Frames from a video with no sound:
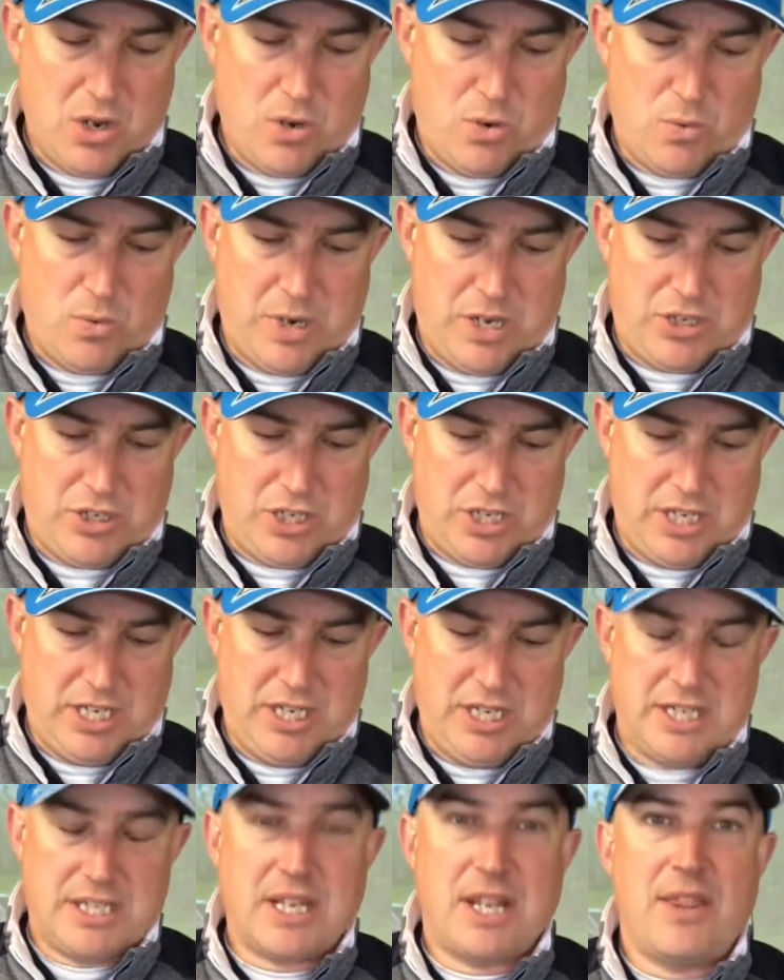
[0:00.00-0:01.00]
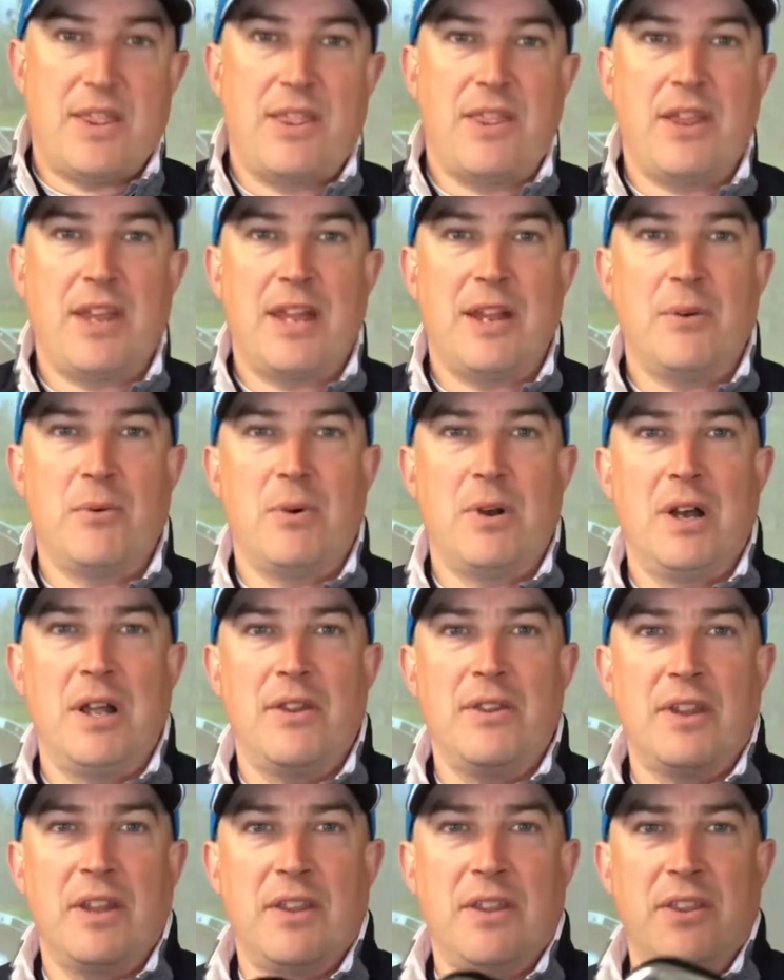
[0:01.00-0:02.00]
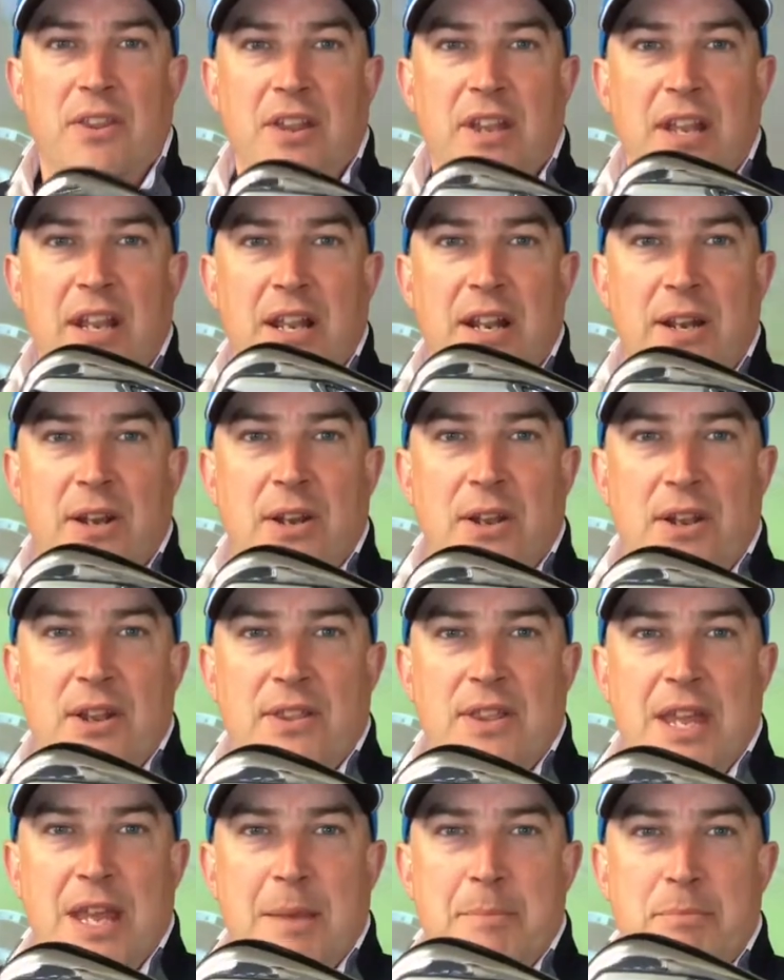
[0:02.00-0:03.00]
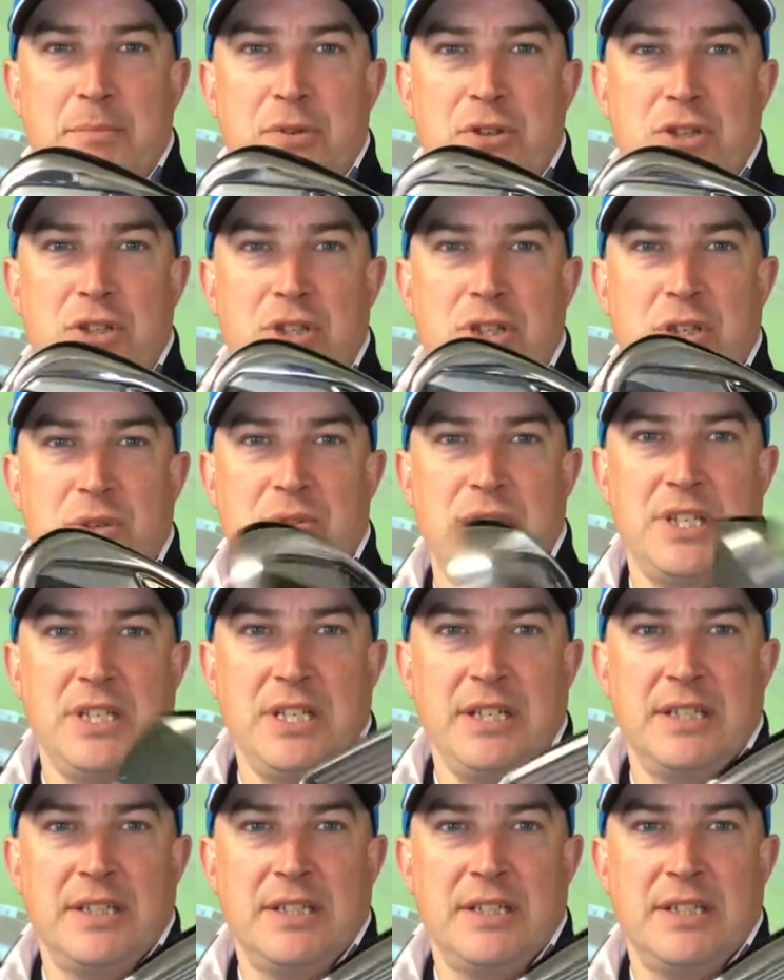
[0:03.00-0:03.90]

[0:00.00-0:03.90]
which is that one there. Look at that beauty.